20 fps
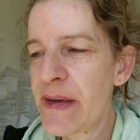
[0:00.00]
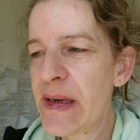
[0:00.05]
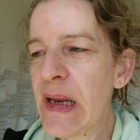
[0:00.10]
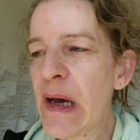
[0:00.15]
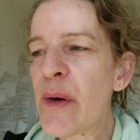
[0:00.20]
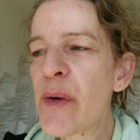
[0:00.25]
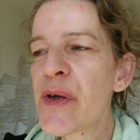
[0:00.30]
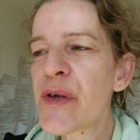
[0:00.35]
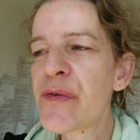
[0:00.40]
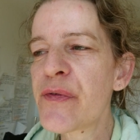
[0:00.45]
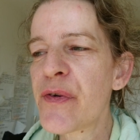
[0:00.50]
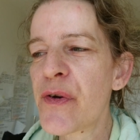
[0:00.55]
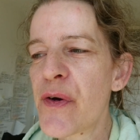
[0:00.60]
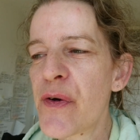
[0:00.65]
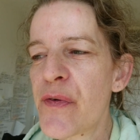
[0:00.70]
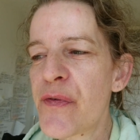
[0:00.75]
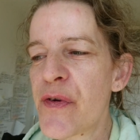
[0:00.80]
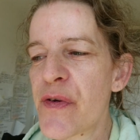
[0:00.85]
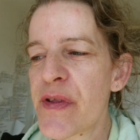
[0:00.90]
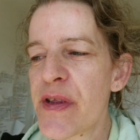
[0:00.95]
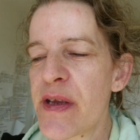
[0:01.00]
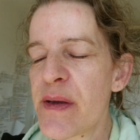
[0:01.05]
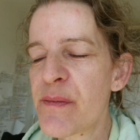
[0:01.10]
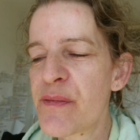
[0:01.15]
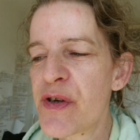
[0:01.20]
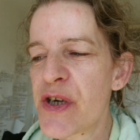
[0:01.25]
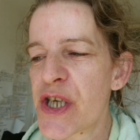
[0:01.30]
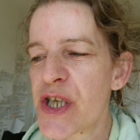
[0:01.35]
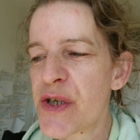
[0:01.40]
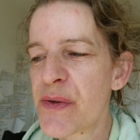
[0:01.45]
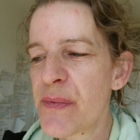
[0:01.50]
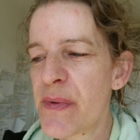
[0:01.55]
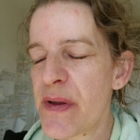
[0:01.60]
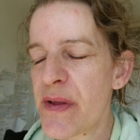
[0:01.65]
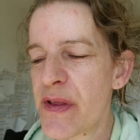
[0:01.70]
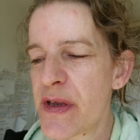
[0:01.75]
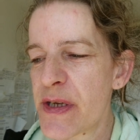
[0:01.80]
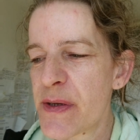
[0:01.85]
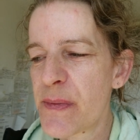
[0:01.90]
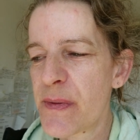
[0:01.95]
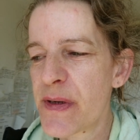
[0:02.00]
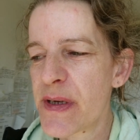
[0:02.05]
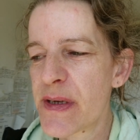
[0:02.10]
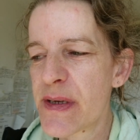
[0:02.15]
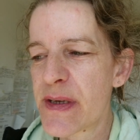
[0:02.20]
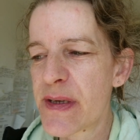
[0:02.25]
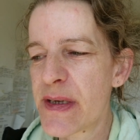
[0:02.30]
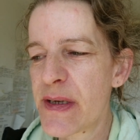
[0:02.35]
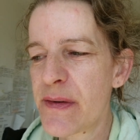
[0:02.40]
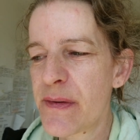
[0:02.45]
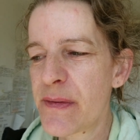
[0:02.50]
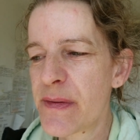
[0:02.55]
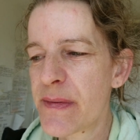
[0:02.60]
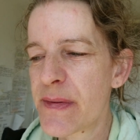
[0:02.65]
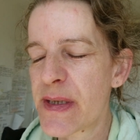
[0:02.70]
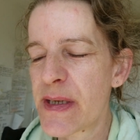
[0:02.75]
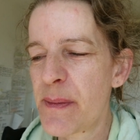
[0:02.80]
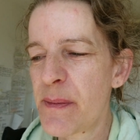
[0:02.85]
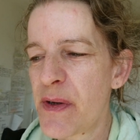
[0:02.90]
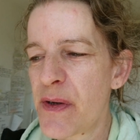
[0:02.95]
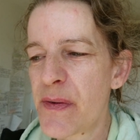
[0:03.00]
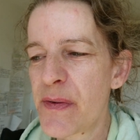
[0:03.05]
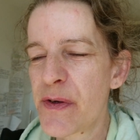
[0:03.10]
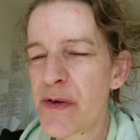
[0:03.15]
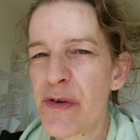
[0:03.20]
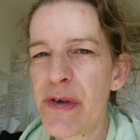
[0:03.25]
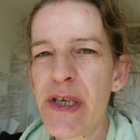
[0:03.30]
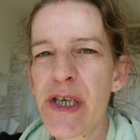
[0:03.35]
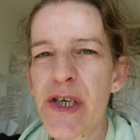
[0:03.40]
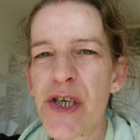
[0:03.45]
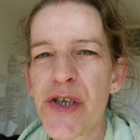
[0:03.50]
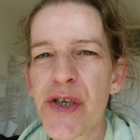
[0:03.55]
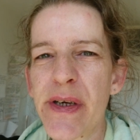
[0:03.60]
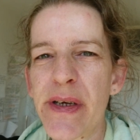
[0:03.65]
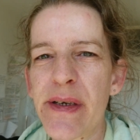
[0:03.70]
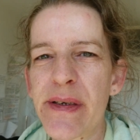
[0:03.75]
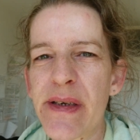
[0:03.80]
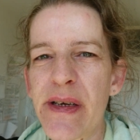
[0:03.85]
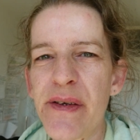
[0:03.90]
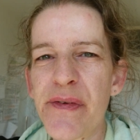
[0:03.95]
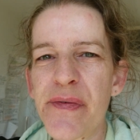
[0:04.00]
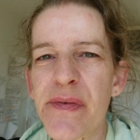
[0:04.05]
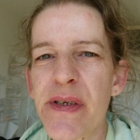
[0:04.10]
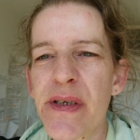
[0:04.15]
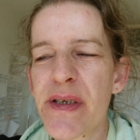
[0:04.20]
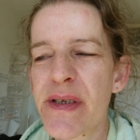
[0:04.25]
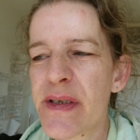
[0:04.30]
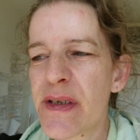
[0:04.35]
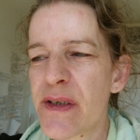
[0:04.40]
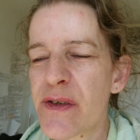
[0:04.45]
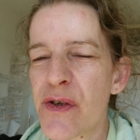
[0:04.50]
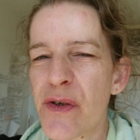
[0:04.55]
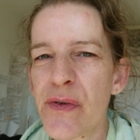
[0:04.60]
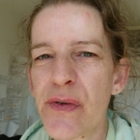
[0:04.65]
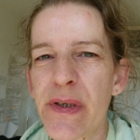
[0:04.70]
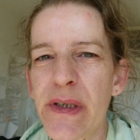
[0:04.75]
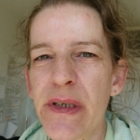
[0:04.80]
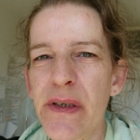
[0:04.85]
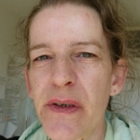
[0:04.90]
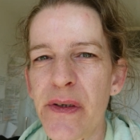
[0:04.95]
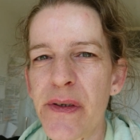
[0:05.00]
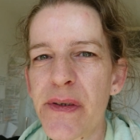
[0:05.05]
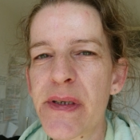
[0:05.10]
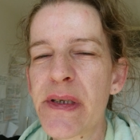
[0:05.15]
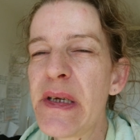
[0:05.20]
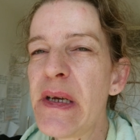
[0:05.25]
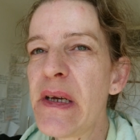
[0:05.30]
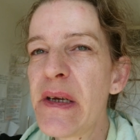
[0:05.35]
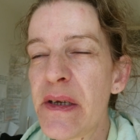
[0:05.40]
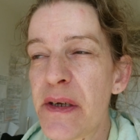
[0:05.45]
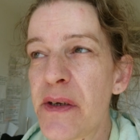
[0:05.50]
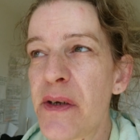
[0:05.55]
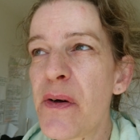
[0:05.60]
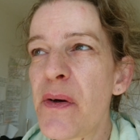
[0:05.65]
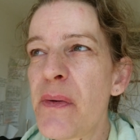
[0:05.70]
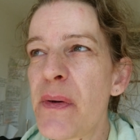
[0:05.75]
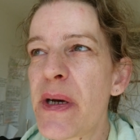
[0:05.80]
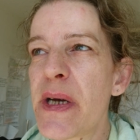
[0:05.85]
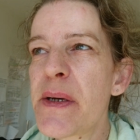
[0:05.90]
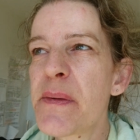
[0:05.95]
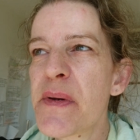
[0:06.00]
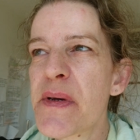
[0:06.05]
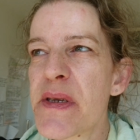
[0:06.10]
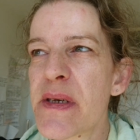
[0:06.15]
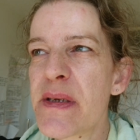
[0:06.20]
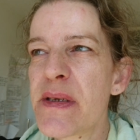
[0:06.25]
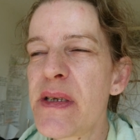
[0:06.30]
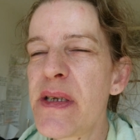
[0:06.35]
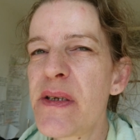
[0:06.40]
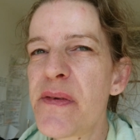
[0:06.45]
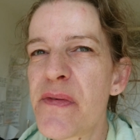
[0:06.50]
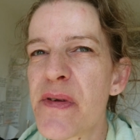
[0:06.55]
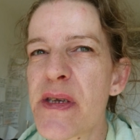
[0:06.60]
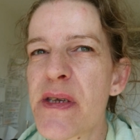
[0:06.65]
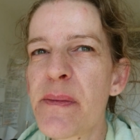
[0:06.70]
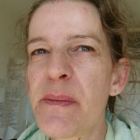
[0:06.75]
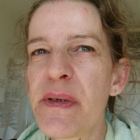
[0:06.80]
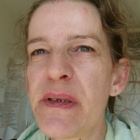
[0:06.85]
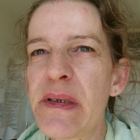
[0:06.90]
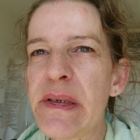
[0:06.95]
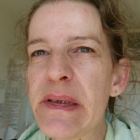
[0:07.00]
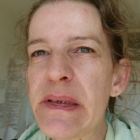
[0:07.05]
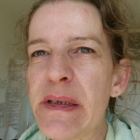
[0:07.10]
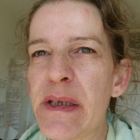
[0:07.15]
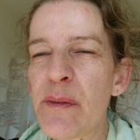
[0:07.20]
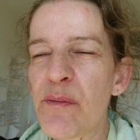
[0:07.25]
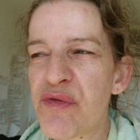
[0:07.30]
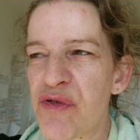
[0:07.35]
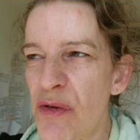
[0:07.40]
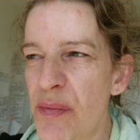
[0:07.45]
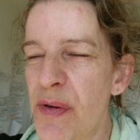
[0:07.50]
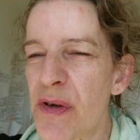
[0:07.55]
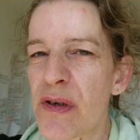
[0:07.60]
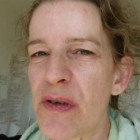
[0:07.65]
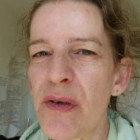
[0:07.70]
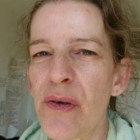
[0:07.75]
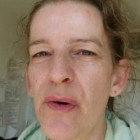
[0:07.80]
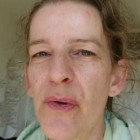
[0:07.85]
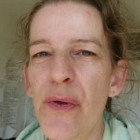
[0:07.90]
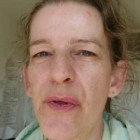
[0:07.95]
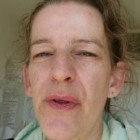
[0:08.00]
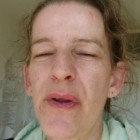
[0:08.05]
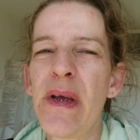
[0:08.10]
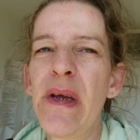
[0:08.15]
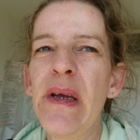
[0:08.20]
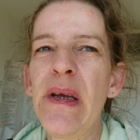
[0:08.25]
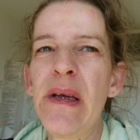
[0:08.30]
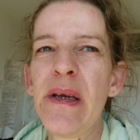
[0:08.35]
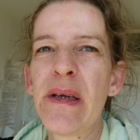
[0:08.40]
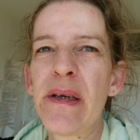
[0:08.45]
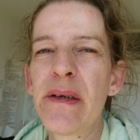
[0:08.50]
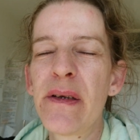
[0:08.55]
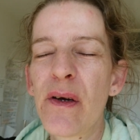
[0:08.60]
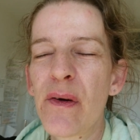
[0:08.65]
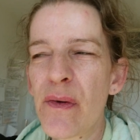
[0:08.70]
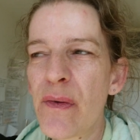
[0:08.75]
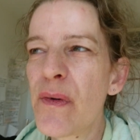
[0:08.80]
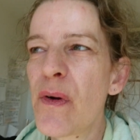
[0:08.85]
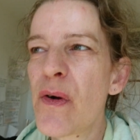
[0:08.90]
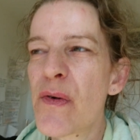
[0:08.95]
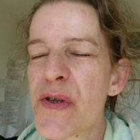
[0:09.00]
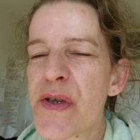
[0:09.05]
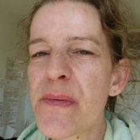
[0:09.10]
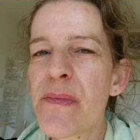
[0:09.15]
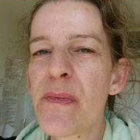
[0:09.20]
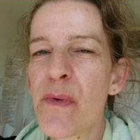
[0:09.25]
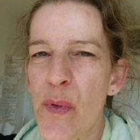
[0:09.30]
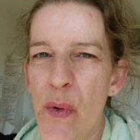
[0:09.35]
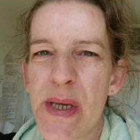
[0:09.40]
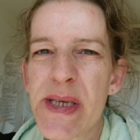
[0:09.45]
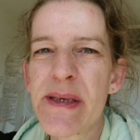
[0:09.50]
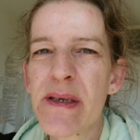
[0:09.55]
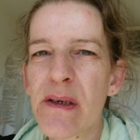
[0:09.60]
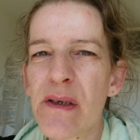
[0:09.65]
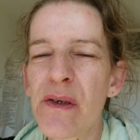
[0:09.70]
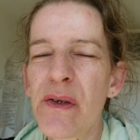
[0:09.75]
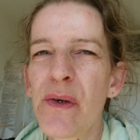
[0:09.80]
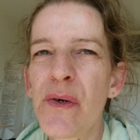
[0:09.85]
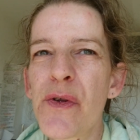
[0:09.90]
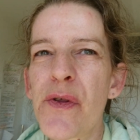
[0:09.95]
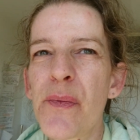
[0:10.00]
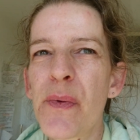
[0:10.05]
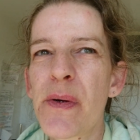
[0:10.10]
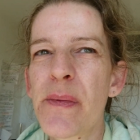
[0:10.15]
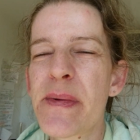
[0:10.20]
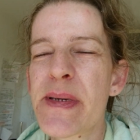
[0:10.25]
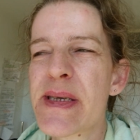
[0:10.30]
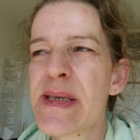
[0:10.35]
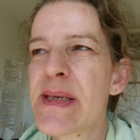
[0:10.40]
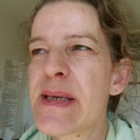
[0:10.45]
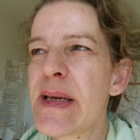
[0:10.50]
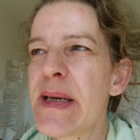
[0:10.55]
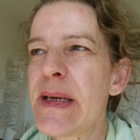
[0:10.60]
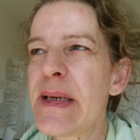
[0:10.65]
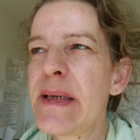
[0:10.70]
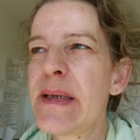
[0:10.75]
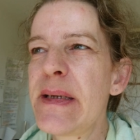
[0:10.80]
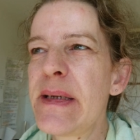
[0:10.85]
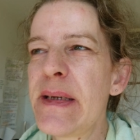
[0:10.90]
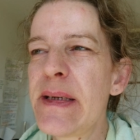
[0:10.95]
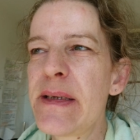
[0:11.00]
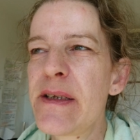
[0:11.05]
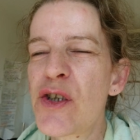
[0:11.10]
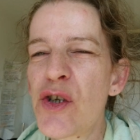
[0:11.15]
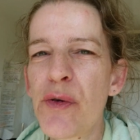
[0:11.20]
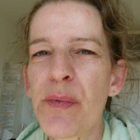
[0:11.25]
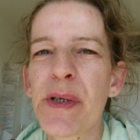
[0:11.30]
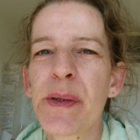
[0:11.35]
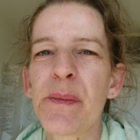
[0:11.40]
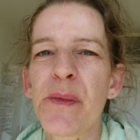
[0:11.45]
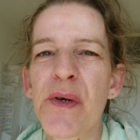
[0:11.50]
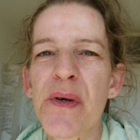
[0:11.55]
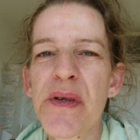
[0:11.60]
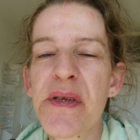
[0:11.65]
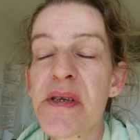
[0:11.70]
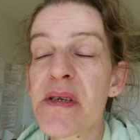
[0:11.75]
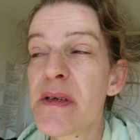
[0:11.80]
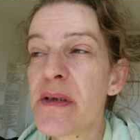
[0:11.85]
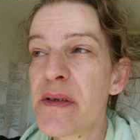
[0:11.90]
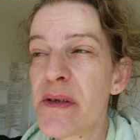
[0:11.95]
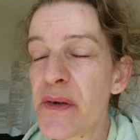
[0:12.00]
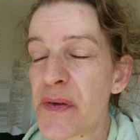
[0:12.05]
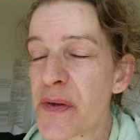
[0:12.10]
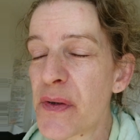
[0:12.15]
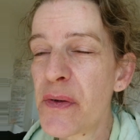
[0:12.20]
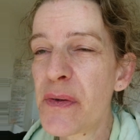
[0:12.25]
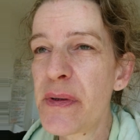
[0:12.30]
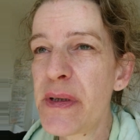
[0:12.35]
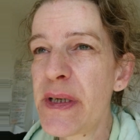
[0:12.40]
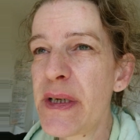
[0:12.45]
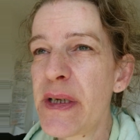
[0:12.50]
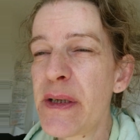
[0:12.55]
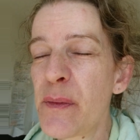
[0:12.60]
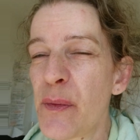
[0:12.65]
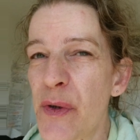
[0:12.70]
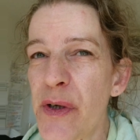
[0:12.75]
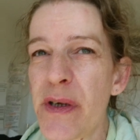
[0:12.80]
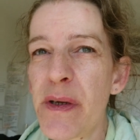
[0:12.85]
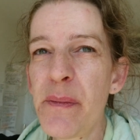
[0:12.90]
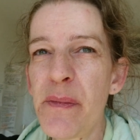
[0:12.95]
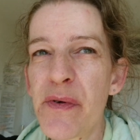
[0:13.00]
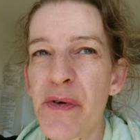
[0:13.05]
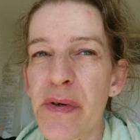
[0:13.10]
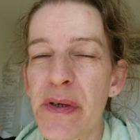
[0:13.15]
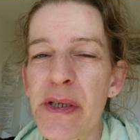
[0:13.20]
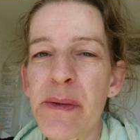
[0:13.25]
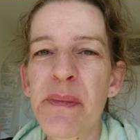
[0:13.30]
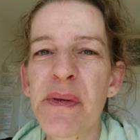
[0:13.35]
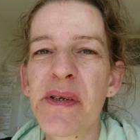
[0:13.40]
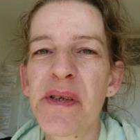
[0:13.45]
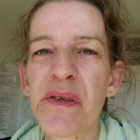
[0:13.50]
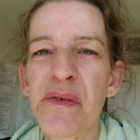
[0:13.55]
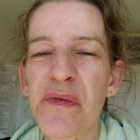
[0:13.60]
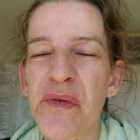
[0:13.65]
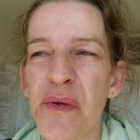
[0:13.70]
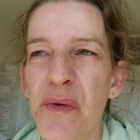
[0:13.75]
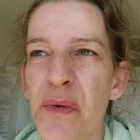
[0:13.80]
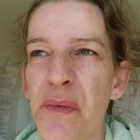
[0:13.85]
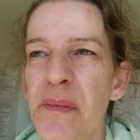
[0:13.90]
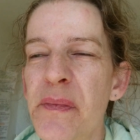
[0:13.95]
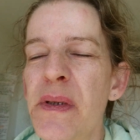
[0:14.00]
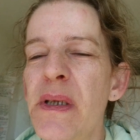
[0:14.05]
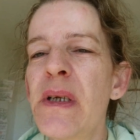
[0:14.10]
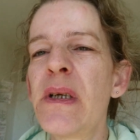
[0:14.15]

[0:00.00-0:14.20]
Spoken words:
allowing for the impression, well, this one is somehow greenish and leftist and totally odd. No, I was indeed visible in proper clothes, or Western clothes, one must say, in shopping malls, not only in one emirate but in few.